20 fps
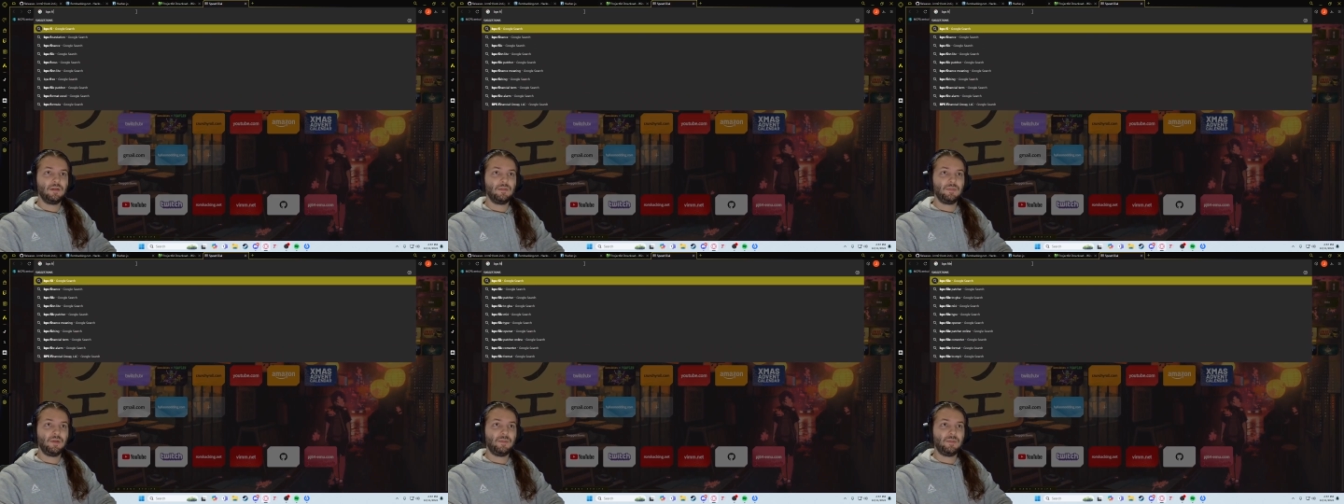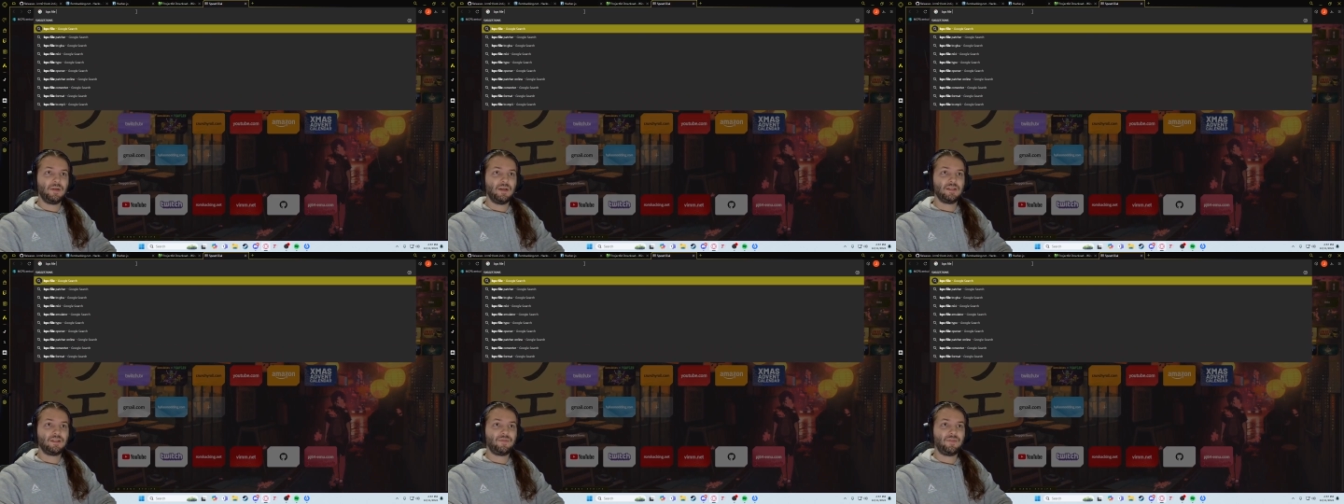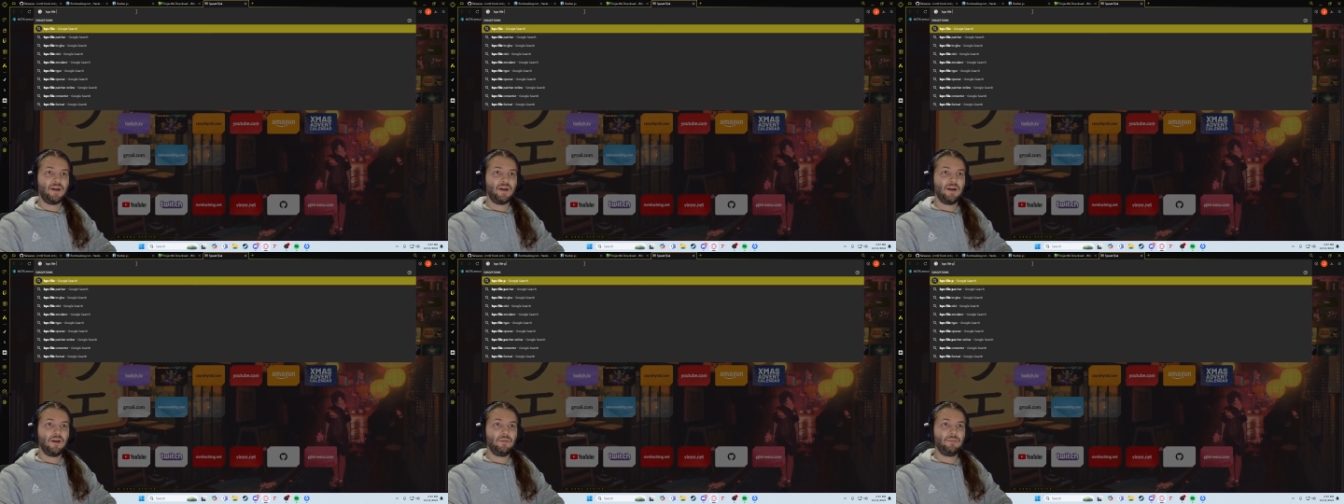BPS
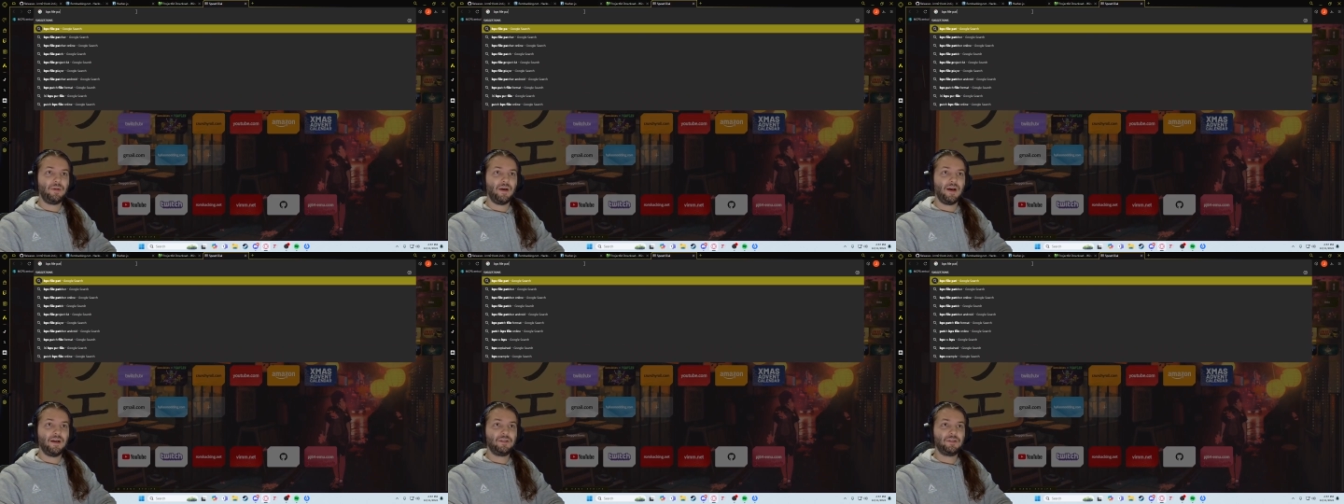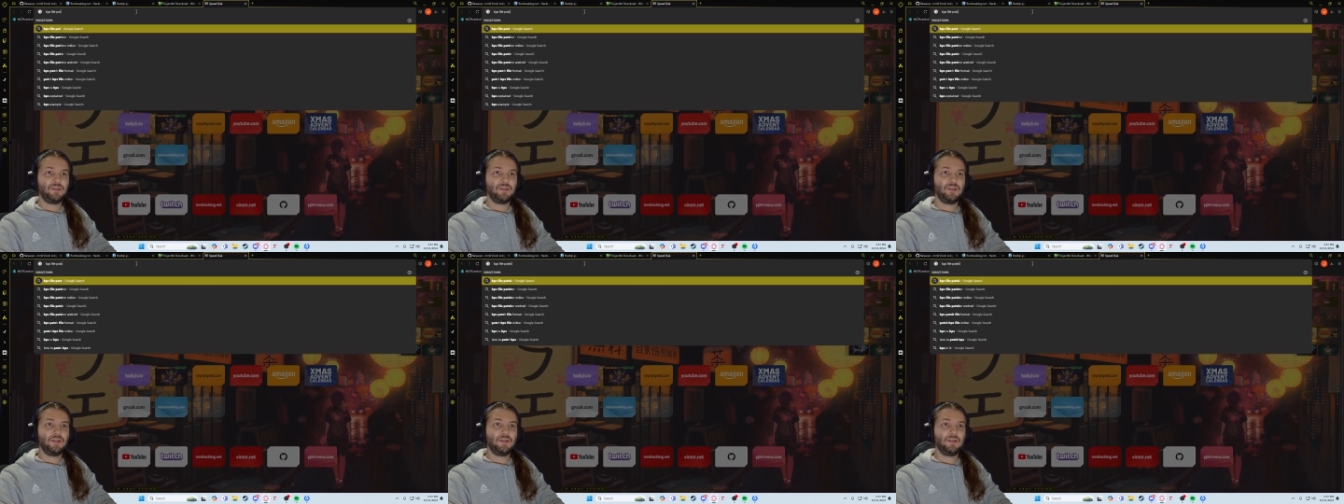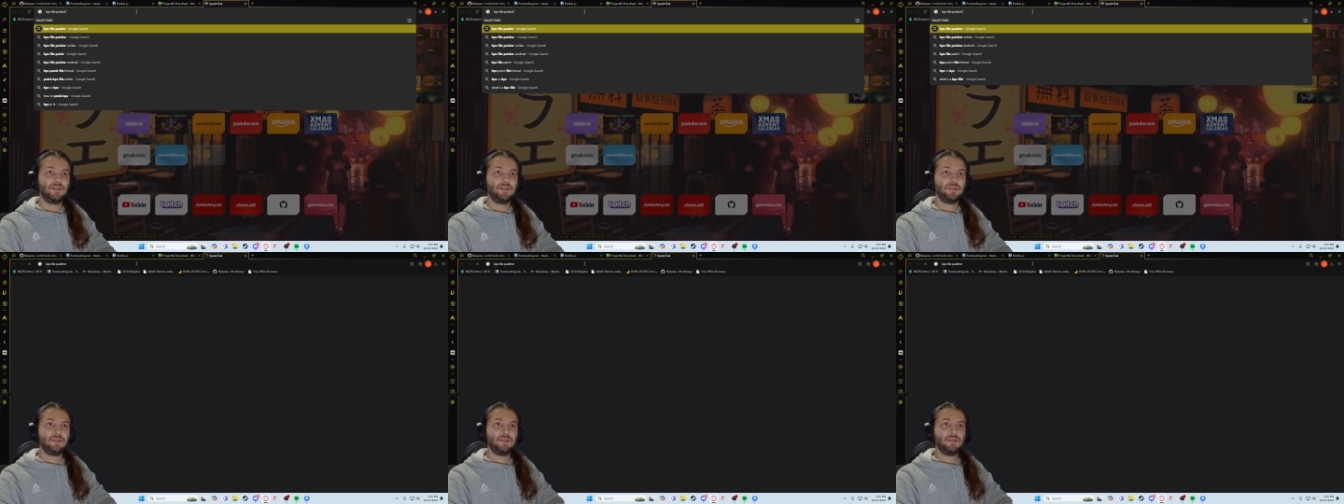file patcher.
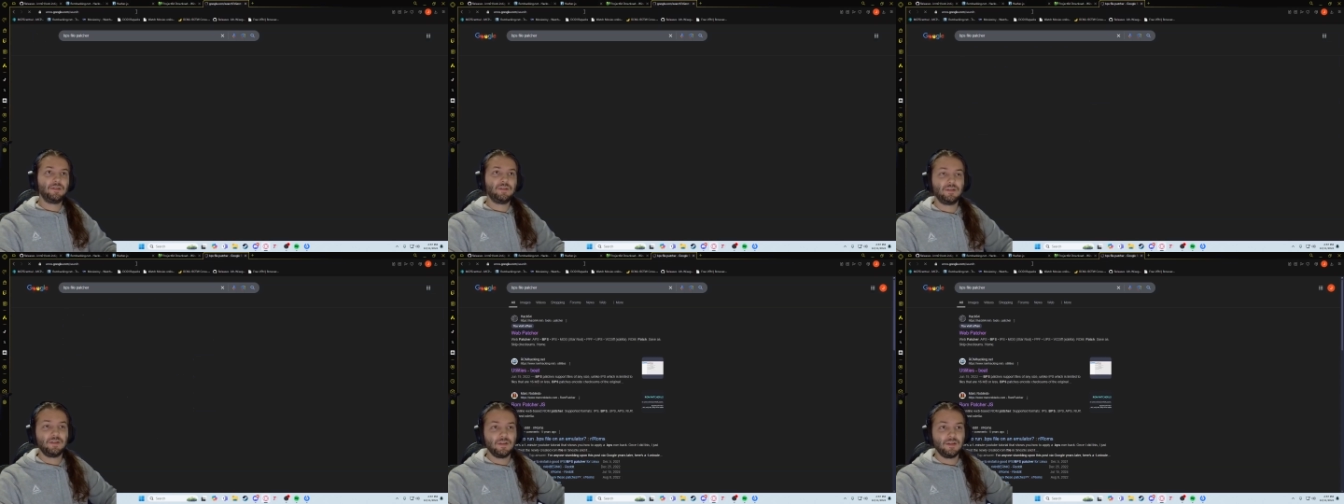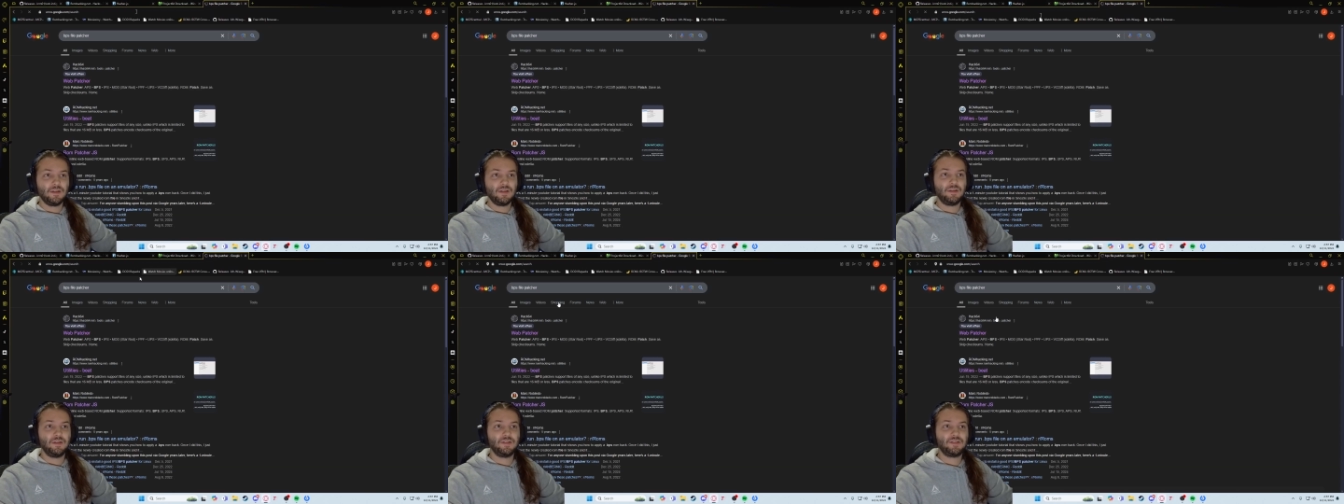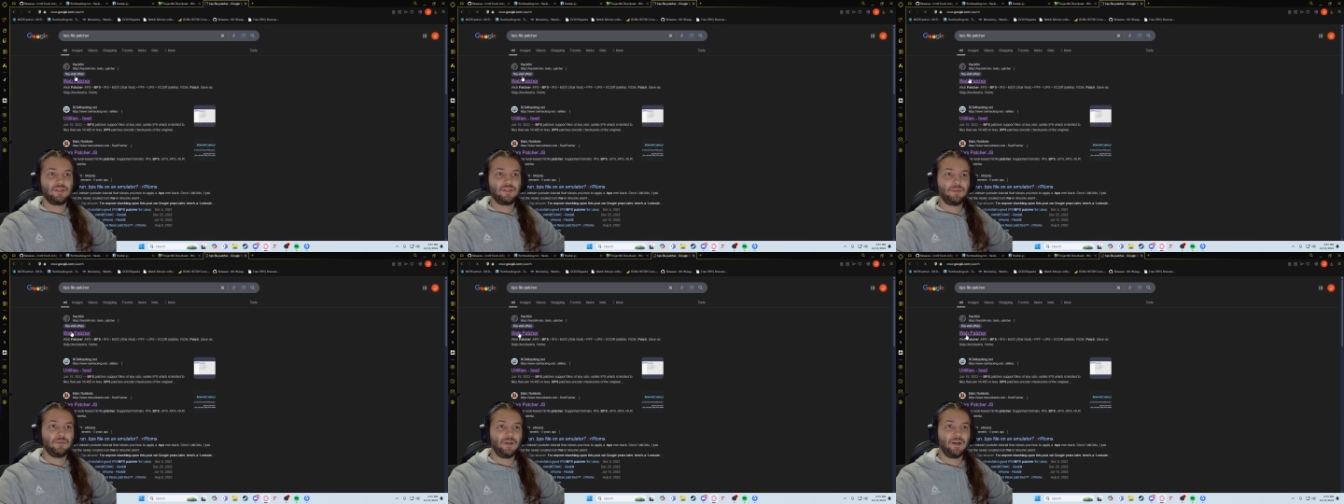This
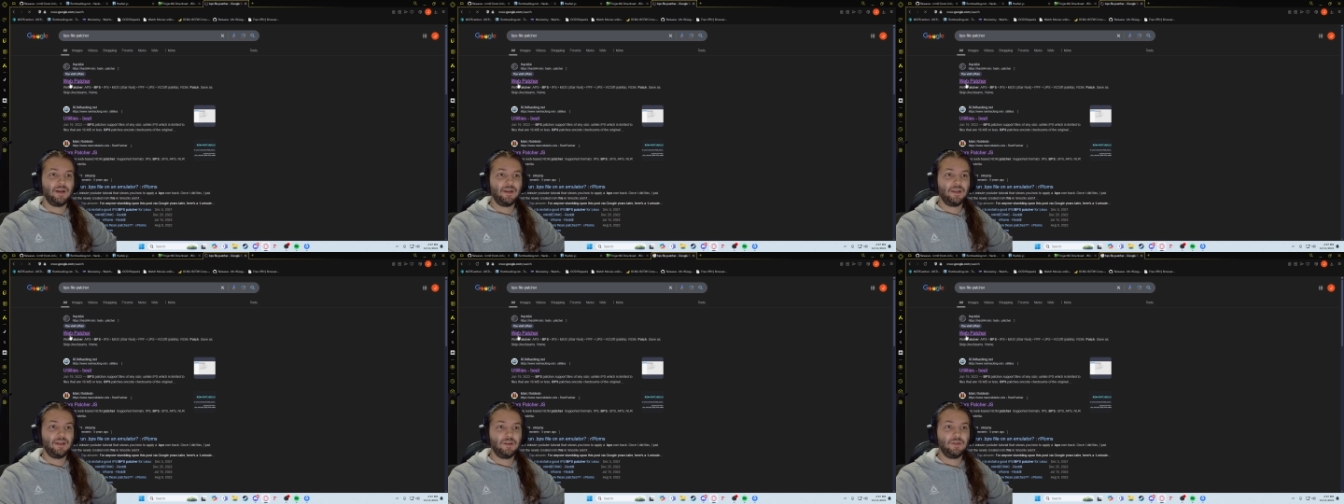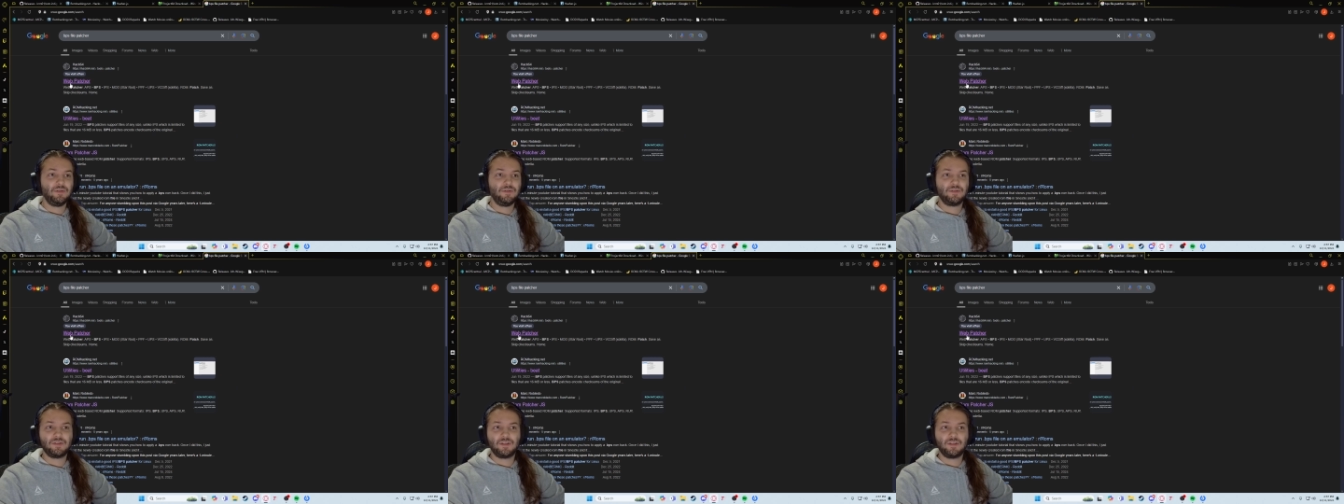is the one I use.